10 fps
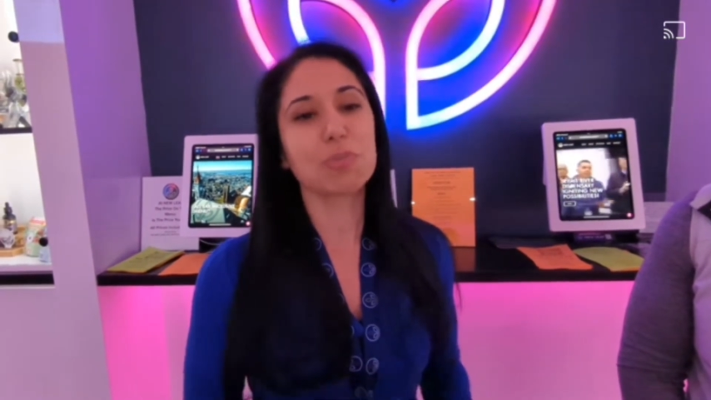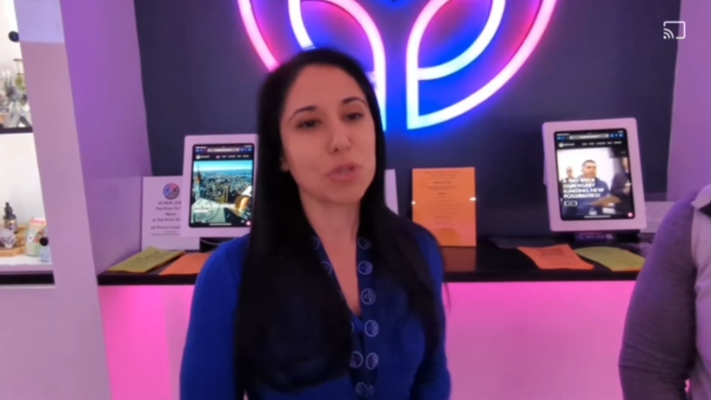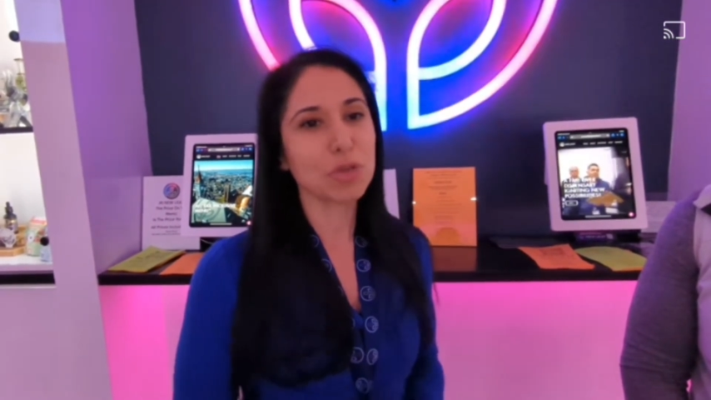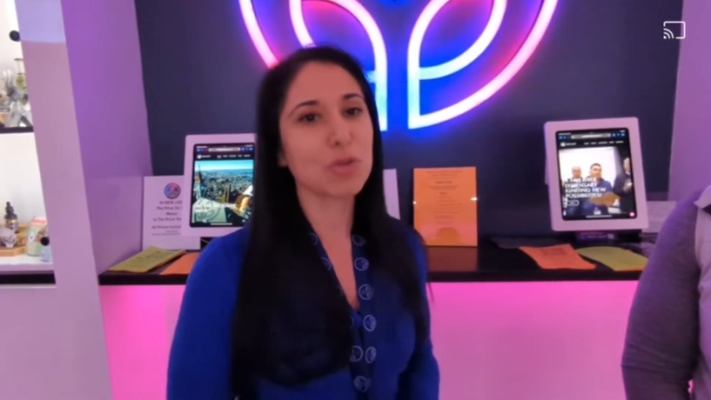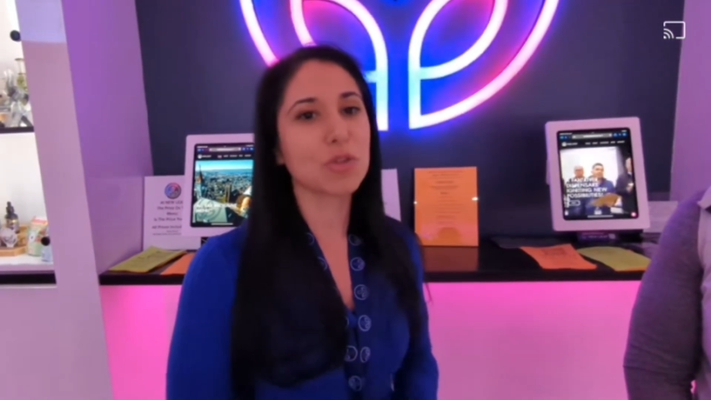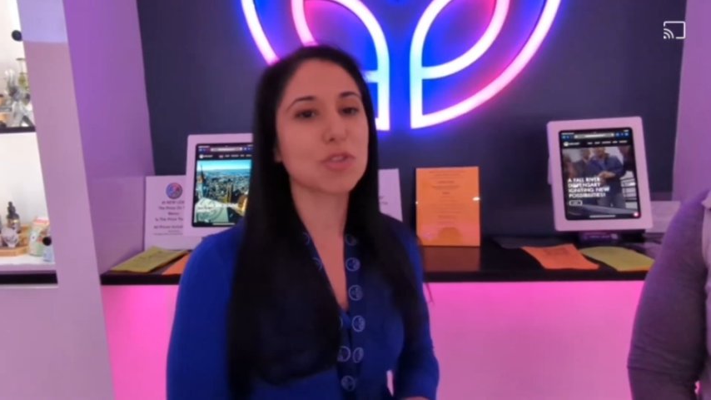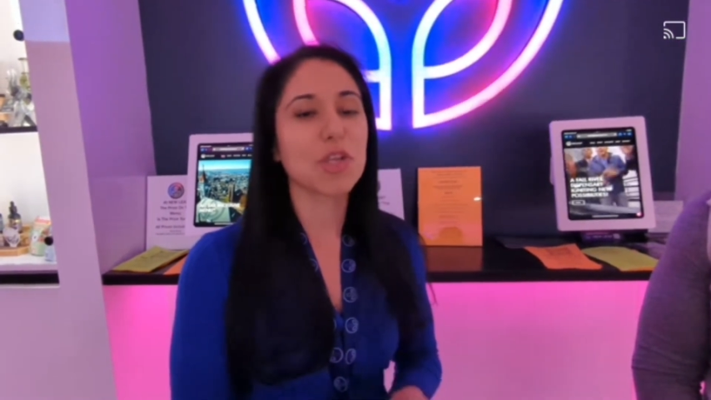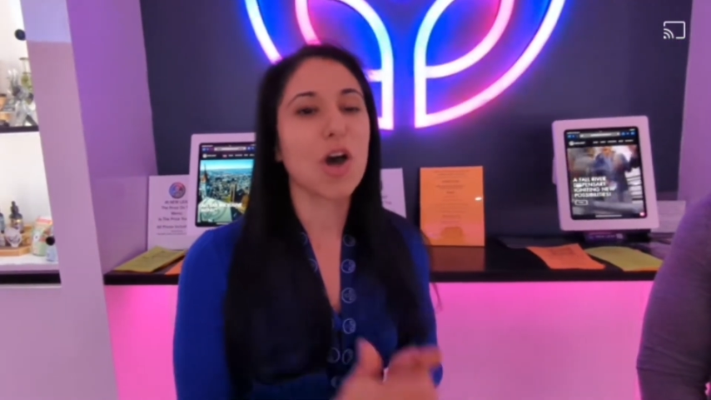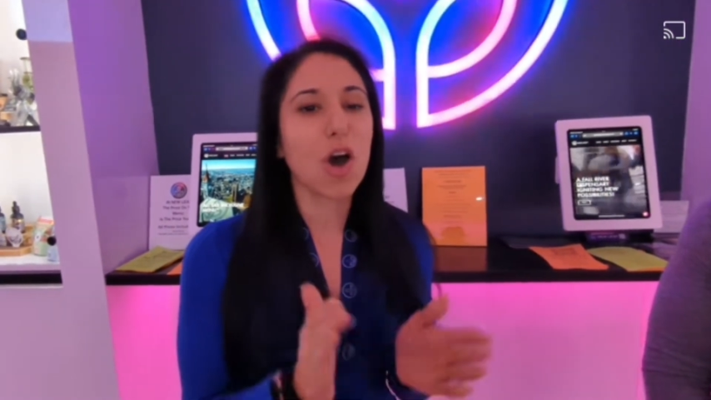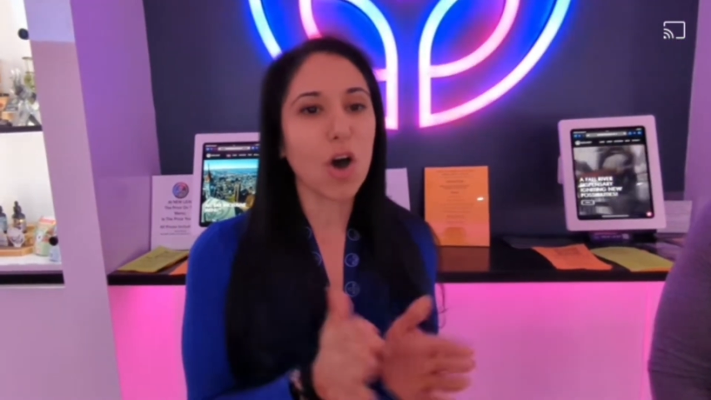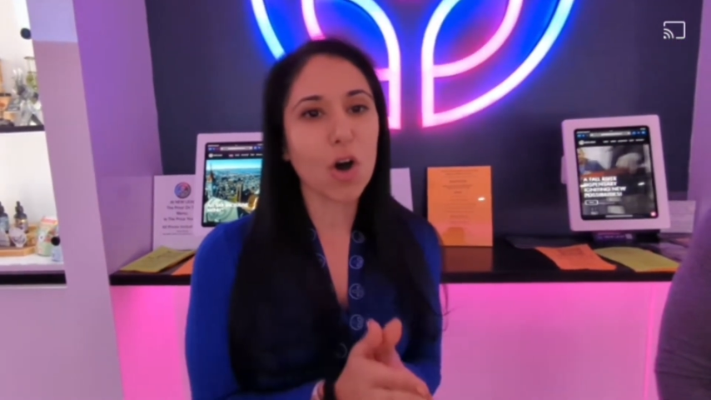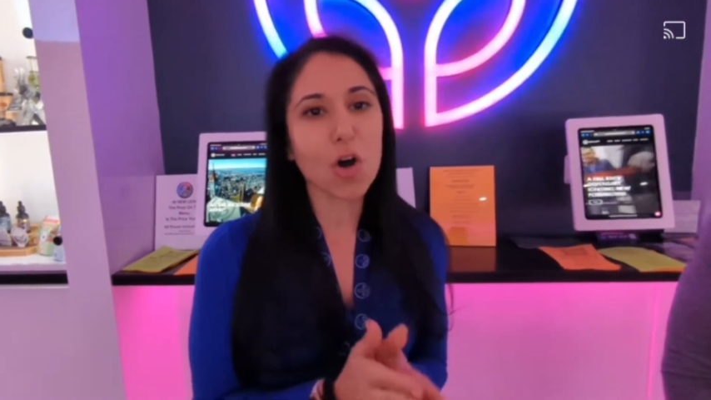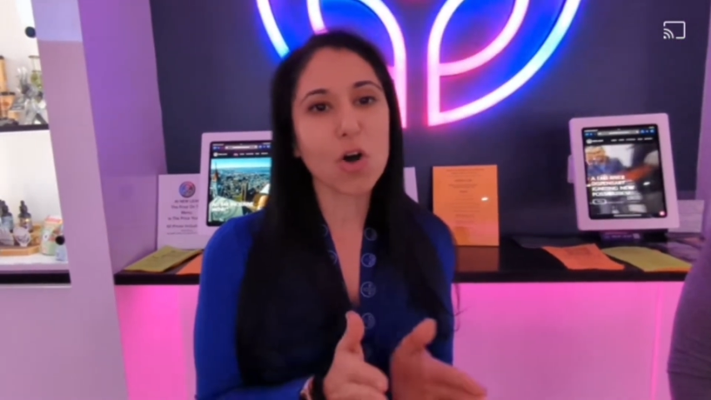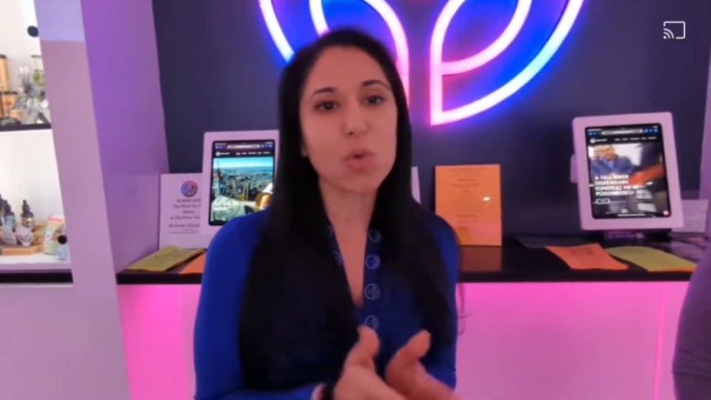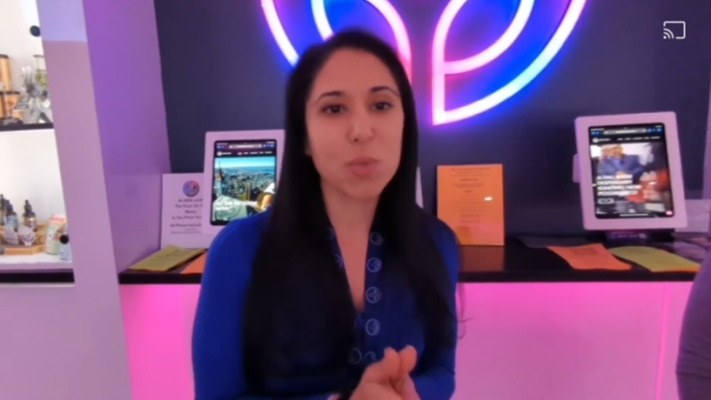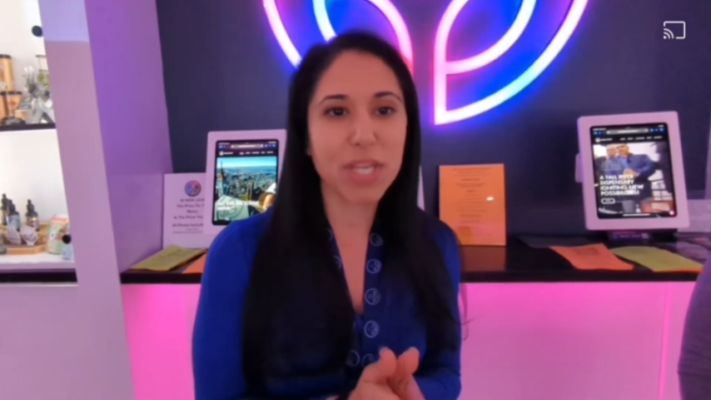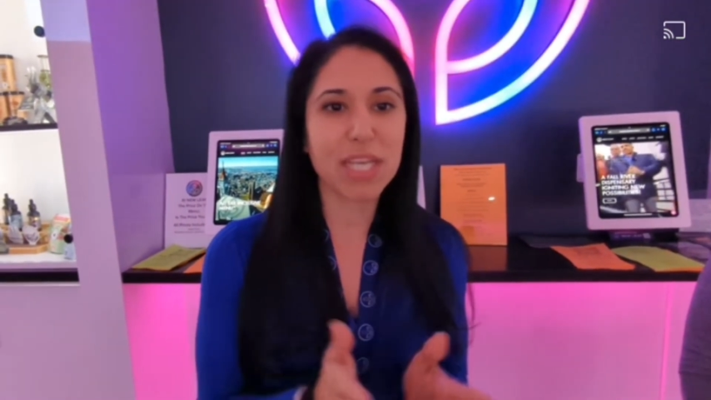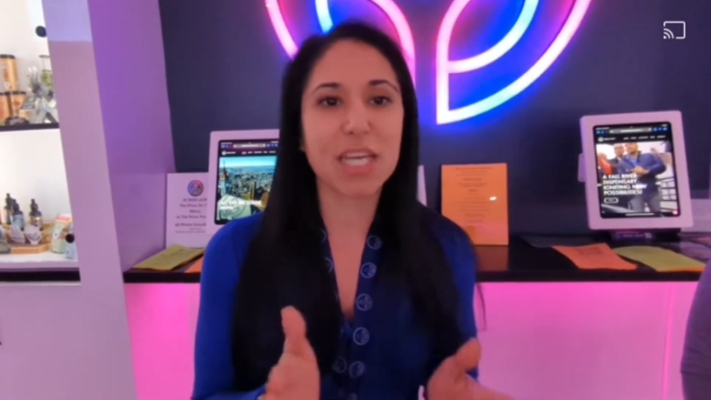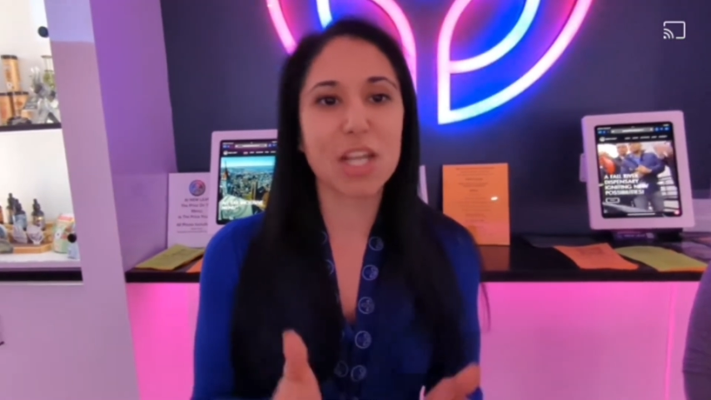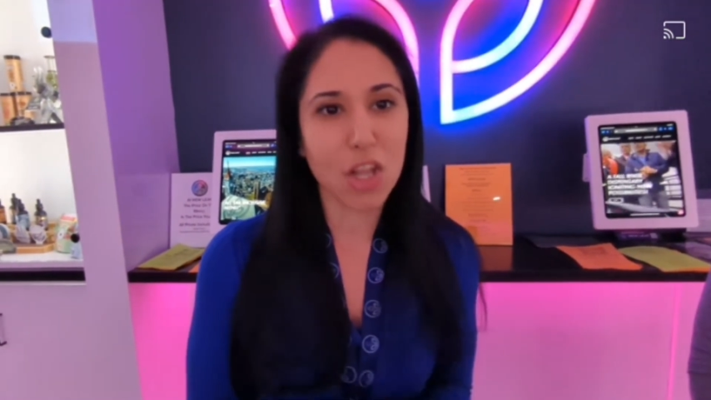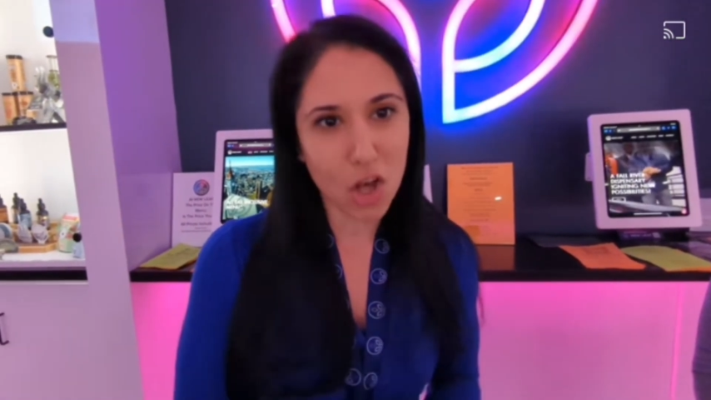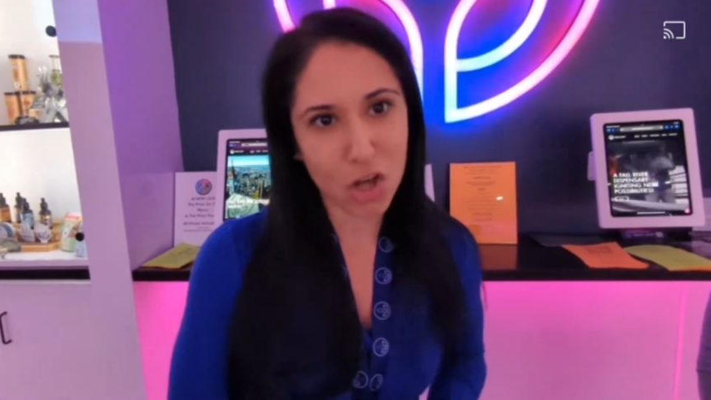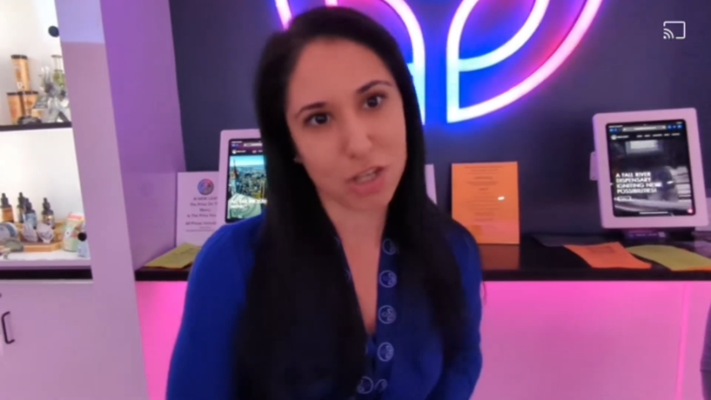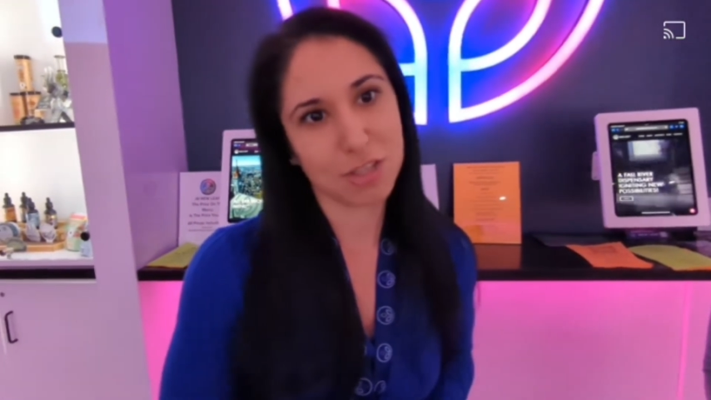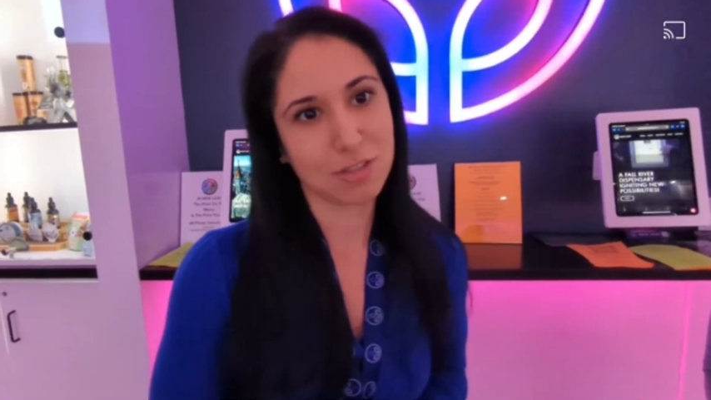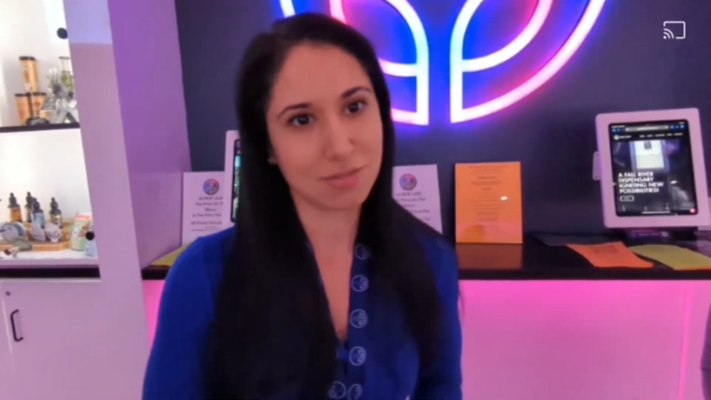pre-rolls all week long.